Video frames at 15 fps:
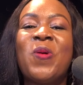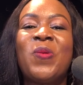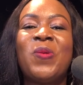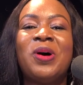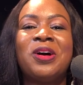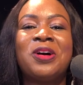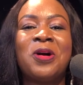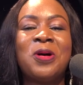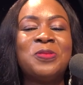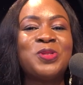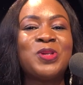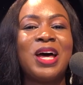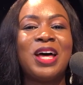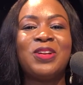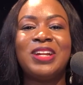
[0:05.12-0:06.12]
Welcome
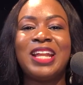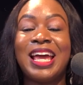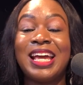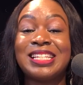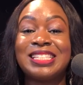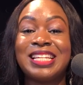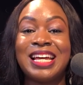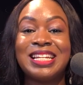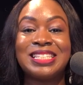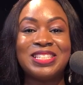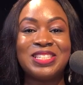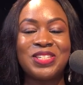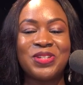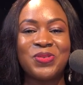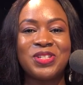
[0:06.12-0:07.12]
to another
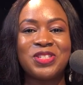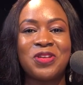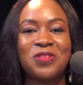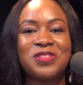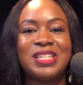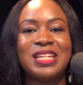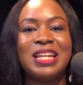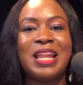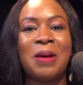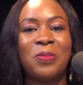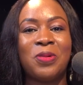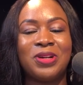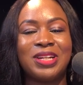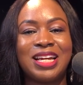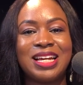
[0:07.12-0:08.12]
exciting series of SYNLAB
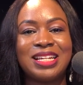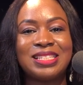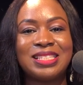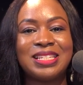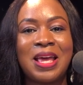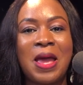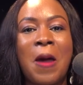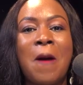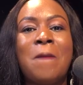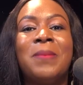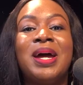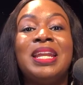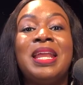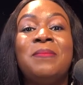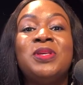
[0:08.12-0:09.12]
podcast.
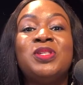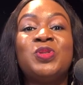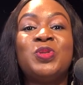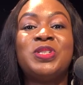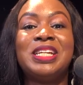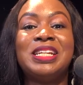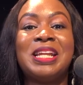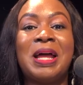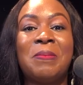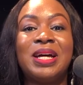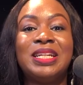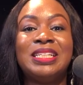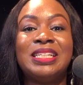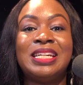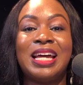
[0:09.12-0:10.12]
My name is Uchenna
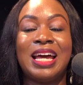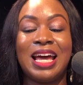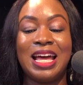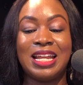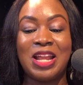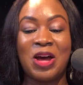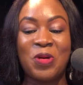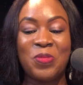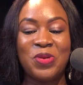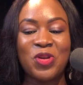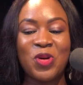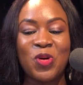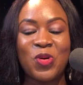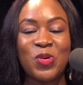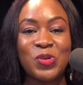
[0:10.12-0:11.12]
Amadi, and I'll be
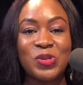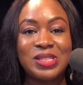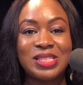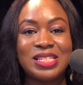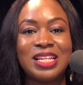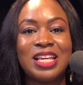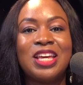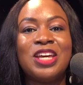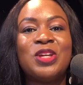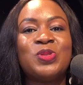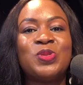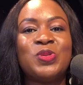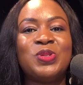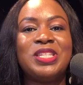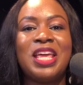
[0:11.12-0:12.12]
your host.
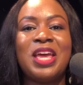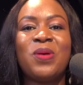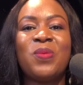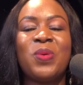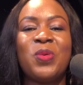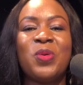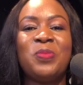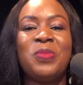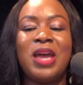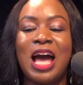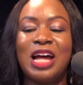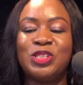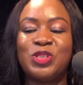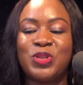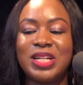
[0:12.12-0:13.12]
Today, we will be
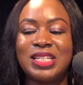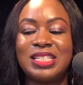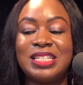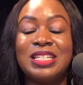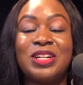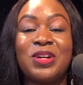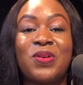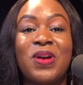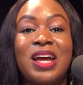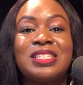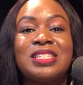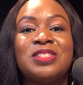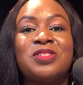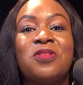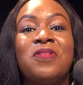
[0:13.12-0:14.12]
addressing the
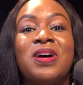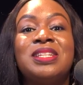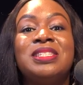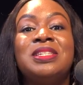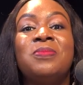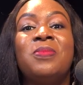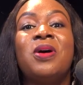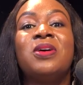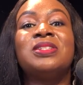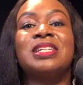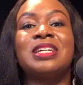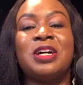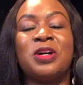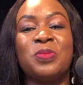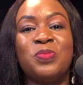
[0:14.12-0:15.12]
crisis of
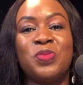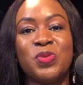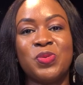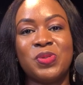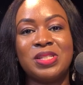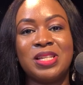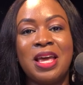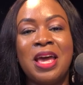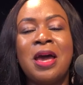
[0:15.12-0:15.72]
antibiotic abuse.